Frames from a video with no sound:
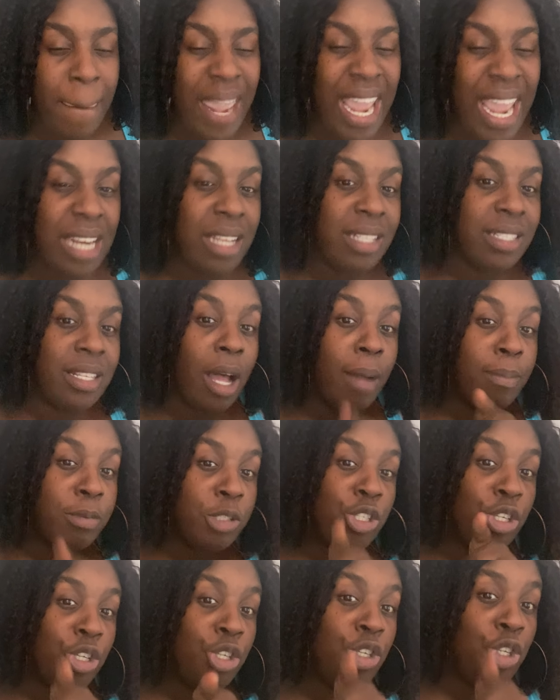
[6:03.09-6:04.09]
And it's up
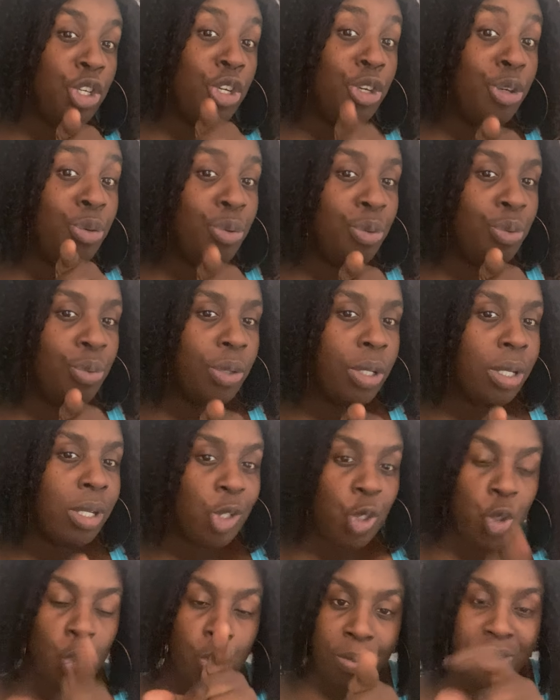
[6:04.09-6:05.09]
to you
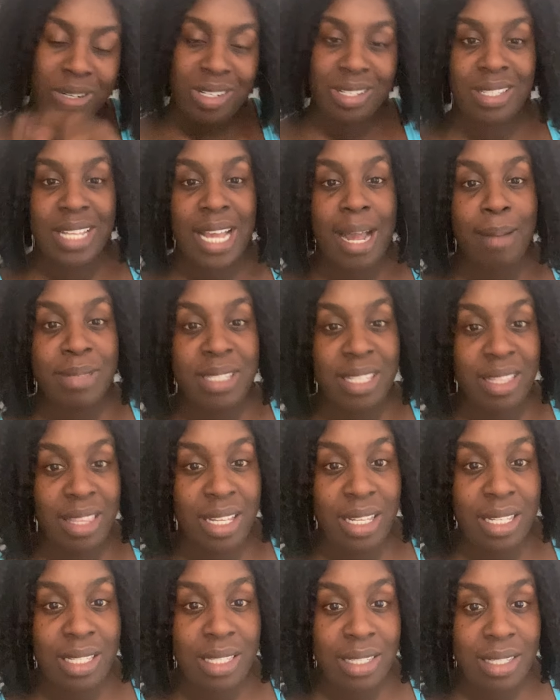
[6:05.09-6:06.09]
to put a stop to
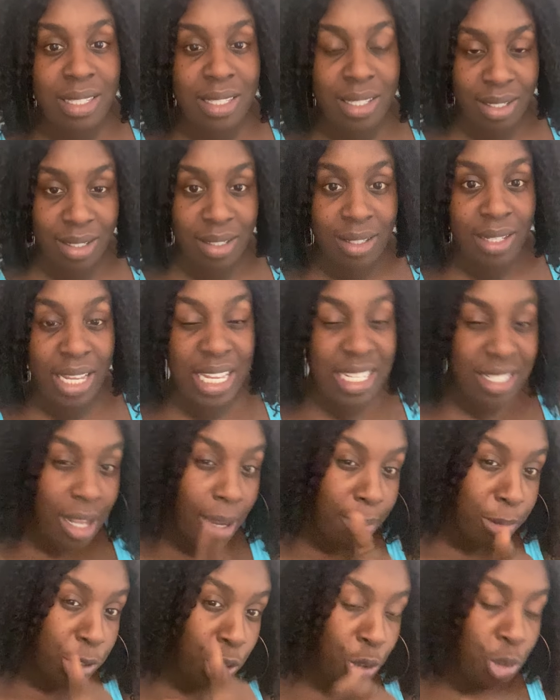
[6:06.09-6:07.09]
this. It's
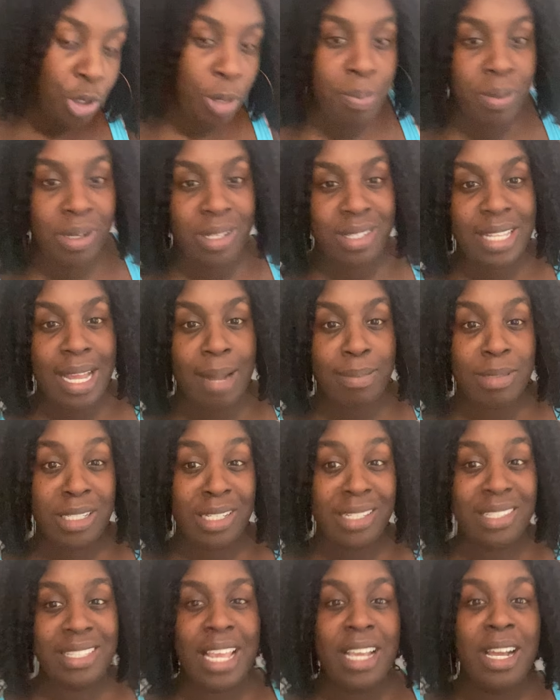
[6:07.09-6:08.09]
up to you to put a stop to
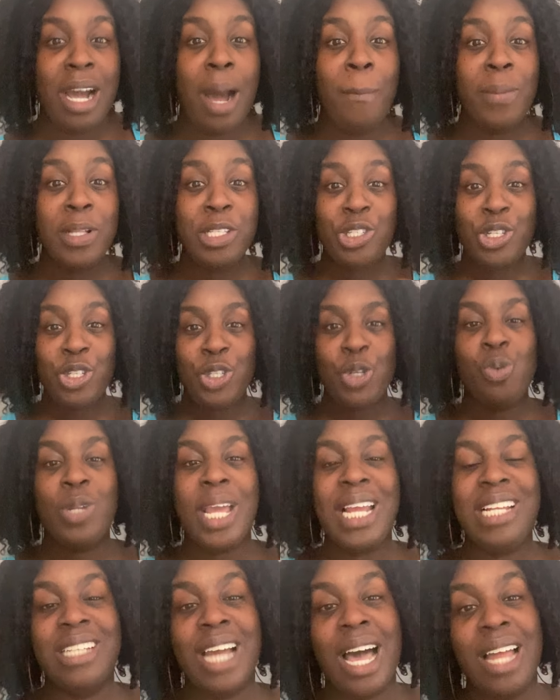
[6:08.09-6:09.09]
this. They coming to you.
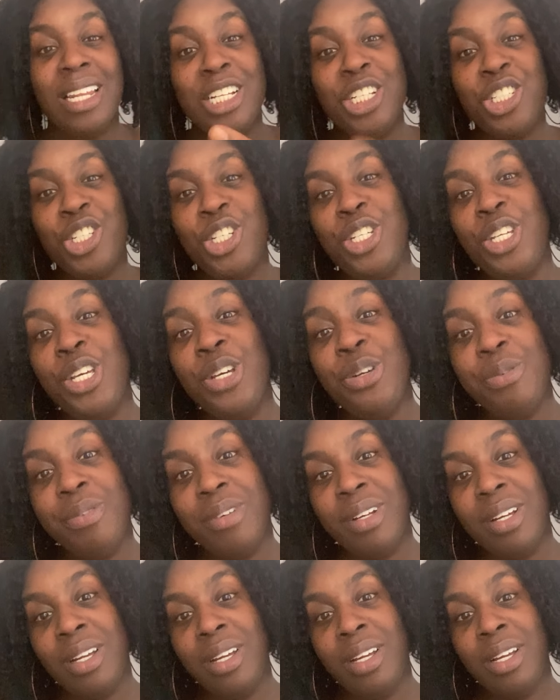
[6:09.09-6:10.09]
They challenging
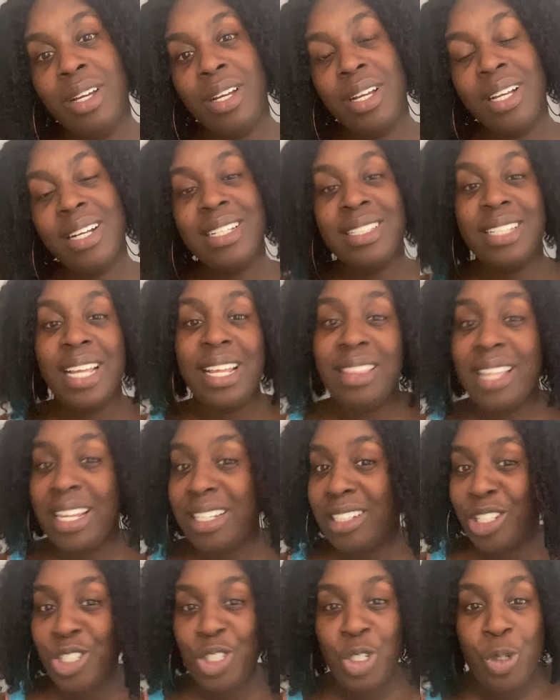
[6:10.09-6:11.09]
you because they
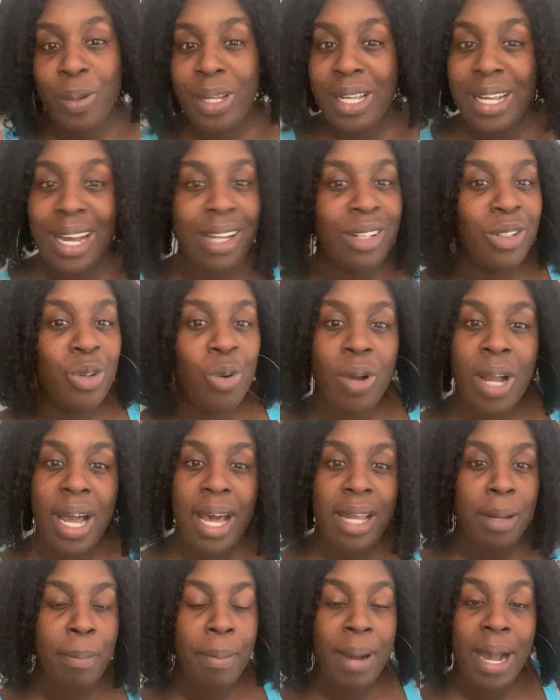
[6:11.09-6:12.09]
think that you ain't got no
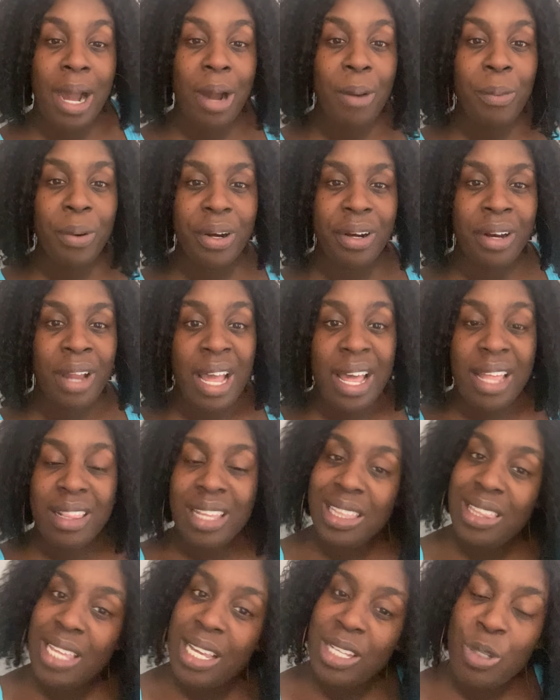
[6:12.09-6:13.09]
kind of power.
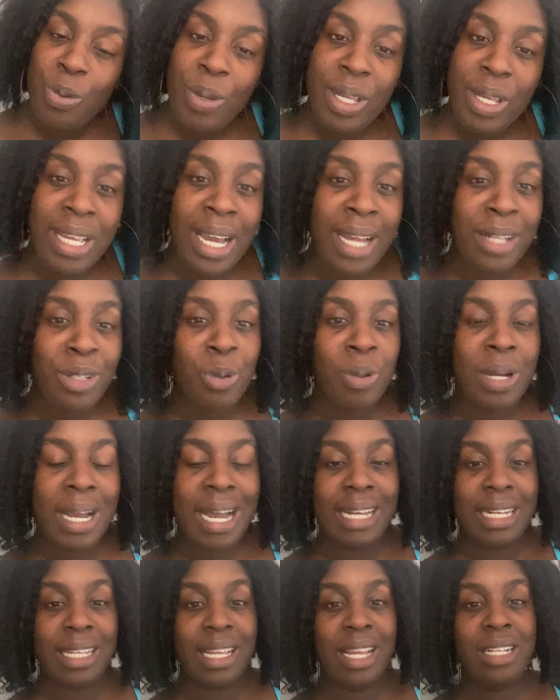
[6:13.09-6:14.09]
They think you ain't got no
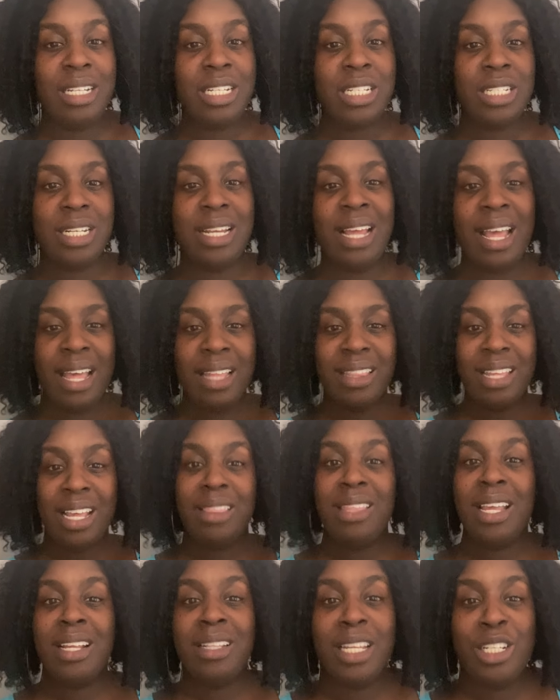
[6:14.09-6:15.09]
kind of energy. They
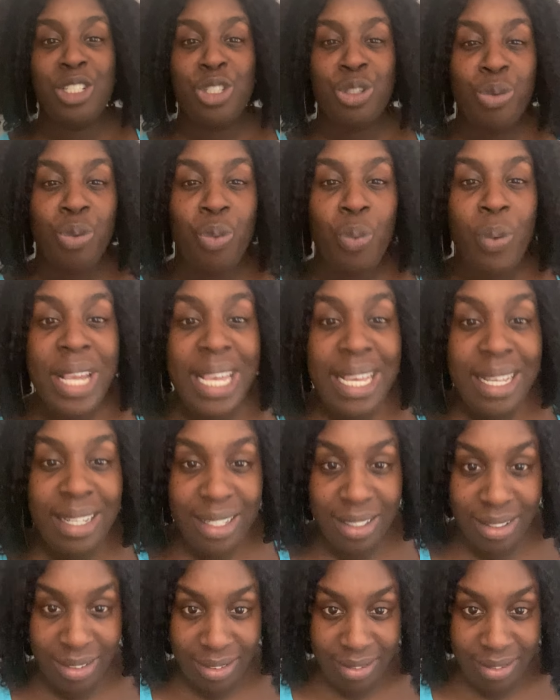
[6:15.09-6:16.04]
think that you weak.